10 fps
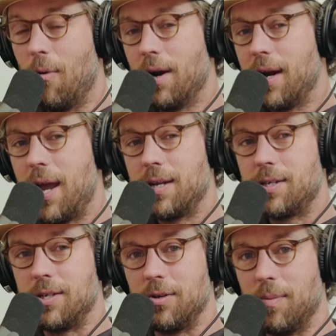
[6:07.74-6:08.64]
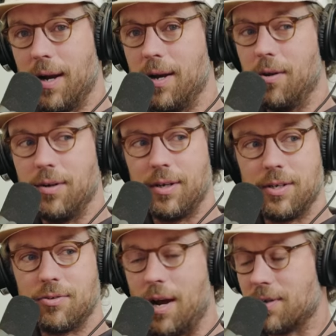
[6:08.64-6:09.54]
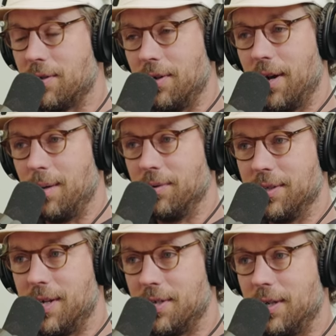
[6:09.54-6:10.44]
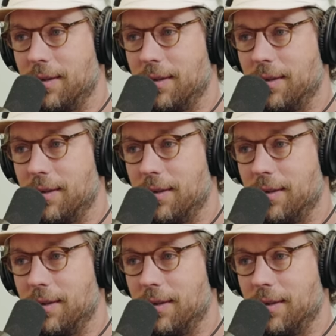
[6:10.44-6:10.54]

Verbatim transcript: I wanted to hand it to you, but I know contractually you're not able to touch